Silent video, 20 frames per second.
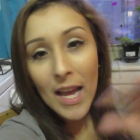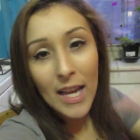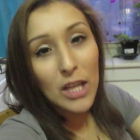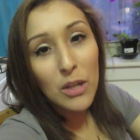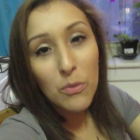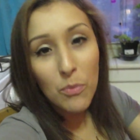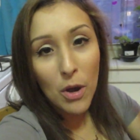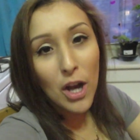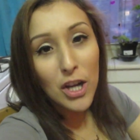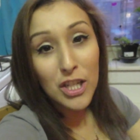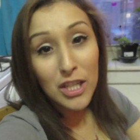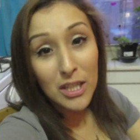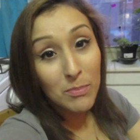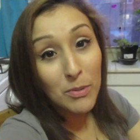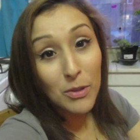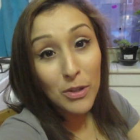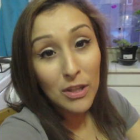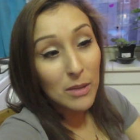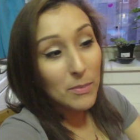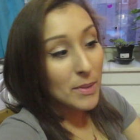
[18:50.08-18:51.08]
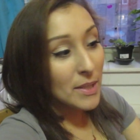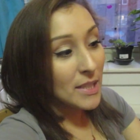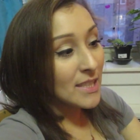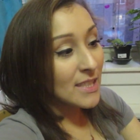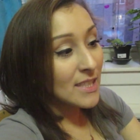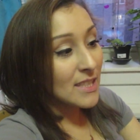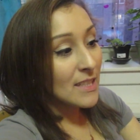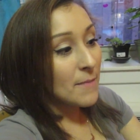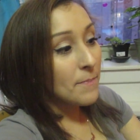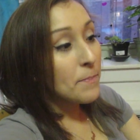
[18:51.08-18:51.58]
I can watch. Is We're Beauty gonna
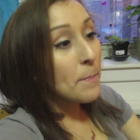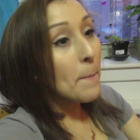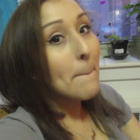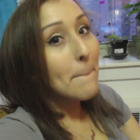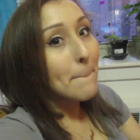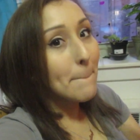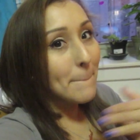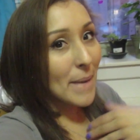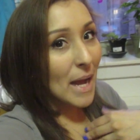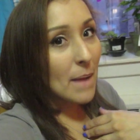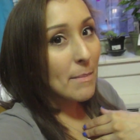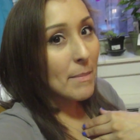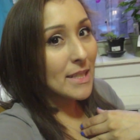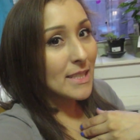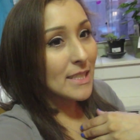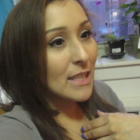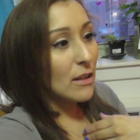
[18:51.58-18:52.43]
see Mater by myself.